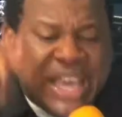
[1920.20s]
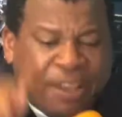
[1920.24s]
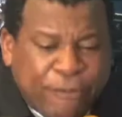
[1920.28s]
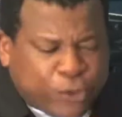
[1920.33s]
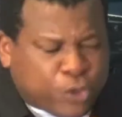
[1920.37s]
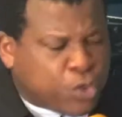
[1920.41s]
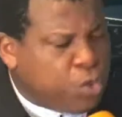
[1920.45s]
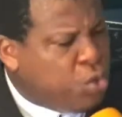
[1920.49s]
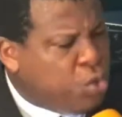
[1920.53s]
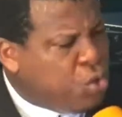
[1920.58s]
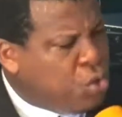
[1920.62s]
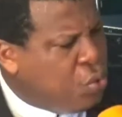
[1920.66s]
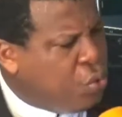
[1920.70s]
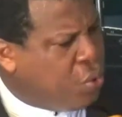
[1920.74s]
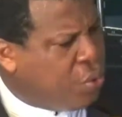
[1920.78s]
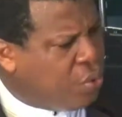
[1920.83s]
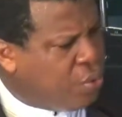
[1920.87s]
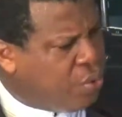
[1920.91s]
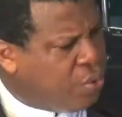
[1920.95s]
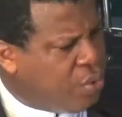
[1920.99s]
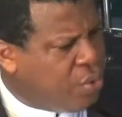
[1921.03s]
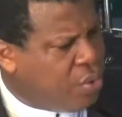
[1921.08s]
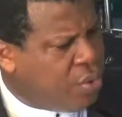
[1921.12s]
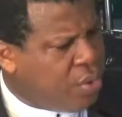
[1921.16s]
to you.
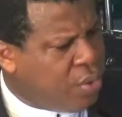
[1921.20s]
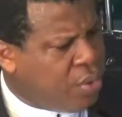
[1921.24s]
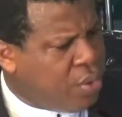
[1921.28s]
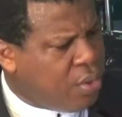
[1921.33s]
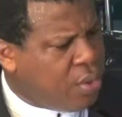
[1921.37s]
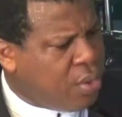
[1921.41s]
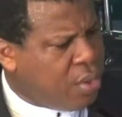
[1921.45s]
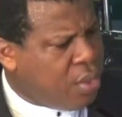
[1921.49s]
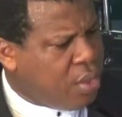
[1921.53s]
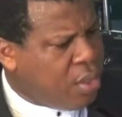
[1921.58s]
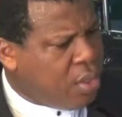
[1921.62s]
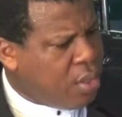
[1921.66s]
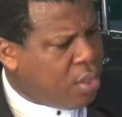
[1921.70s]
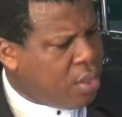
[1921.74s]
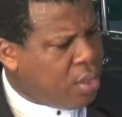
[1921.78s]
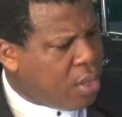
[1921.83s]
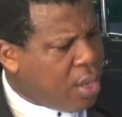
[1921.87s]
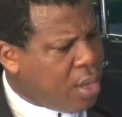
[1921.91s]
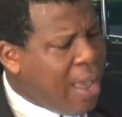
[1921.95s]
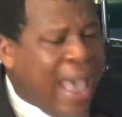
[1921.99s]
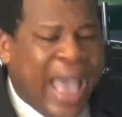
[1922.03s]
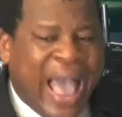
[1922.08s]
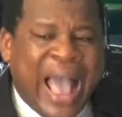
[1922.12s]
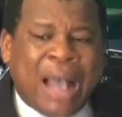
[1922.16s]

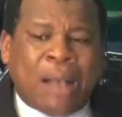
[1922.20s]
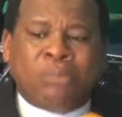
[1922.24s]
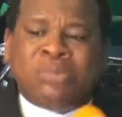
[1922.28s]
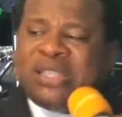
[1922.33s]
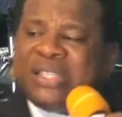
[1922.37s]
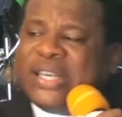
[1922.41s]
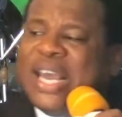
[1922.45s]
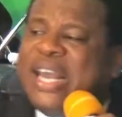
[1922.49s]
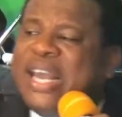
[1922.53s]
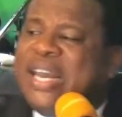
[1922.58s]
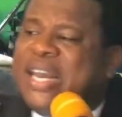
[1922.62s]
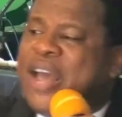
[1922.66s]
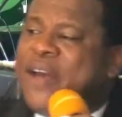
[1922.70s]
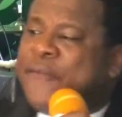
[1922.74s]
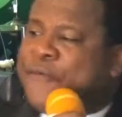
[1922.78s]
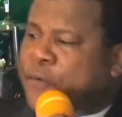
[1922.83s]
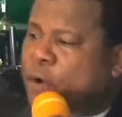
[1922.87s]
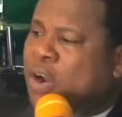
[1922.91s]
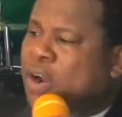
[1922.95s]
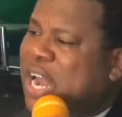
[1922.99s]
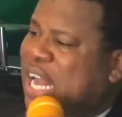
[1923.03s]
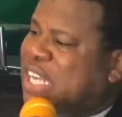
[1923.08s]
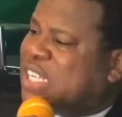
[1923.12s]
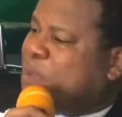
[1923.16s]
I'm saying, therefore,
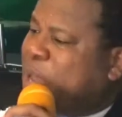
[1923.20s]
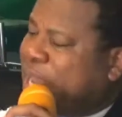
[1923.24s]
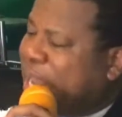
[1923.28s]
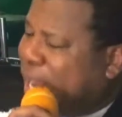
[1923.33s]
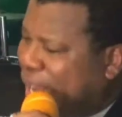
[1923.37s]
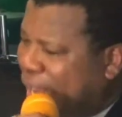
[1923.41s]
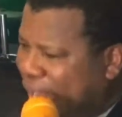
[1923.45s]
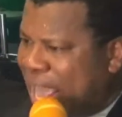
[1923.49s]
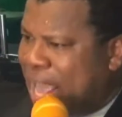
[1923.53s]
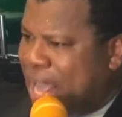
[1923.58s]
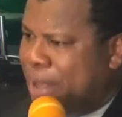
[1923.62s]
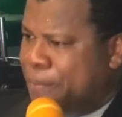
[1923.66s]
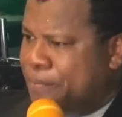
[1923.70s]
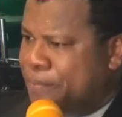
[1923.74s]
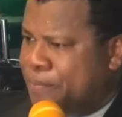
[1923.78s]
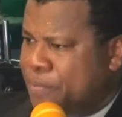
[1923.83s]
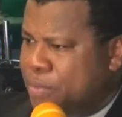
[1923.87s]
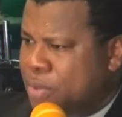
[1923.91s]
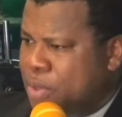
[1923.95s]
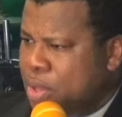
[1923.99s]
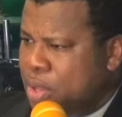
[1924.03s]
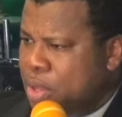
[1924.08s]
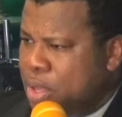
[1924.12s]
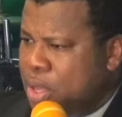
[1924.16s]
let's be clear.
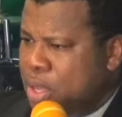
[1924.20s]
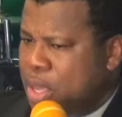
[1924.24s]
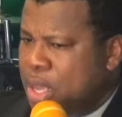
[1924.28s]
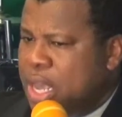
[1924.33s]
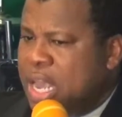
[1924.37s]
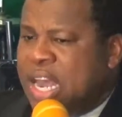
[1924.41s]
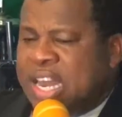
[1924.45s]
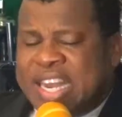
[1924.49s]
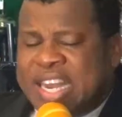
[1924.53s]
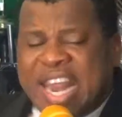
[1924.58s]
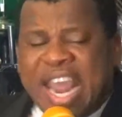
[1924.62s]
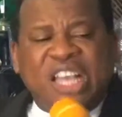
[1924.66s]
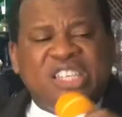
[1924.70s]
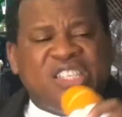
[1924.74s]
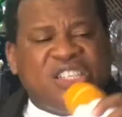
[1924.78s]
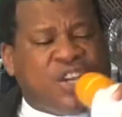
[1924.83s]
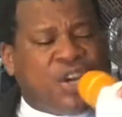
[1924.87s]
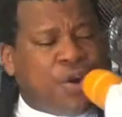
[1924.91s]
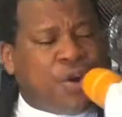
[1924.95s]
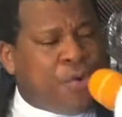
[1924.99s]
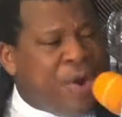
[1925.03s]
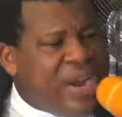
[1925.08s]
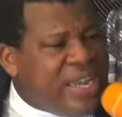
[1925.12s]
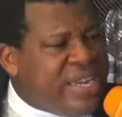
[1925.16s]
There is
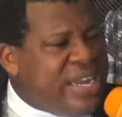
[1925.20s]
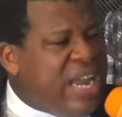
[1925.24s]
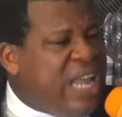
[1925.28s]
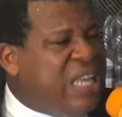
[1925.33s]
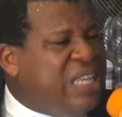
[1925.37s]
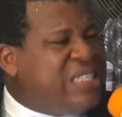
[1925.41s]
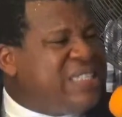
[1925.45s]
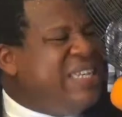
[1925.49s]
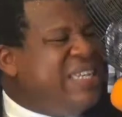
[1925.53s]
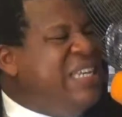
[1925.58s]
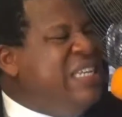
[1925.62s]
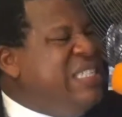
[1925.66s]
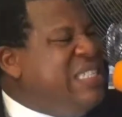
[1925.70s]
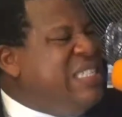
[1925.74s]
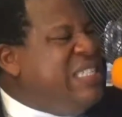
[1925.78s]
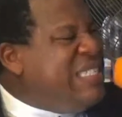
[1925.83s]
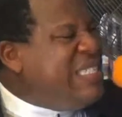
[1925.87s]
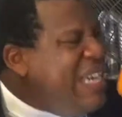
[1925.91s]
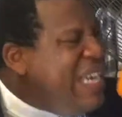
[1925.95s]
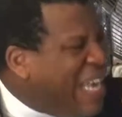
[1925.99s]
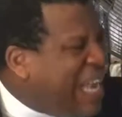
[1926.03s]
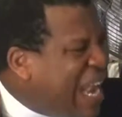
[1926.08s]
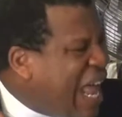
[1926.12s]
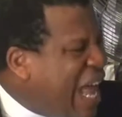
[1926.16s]
greatness in
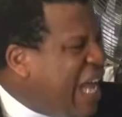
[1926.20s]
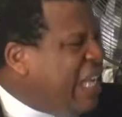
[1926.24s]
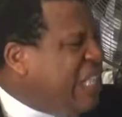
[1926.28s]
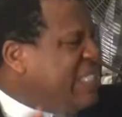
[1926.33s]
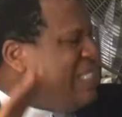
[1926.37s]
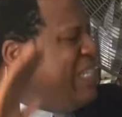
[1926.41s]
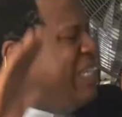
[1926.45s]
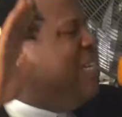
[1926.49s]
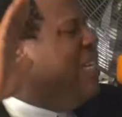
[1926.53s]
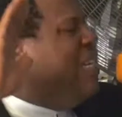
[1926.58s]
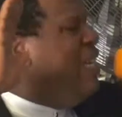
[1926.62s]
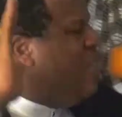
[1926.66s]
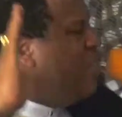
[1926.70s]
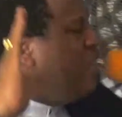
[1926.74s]
delighting in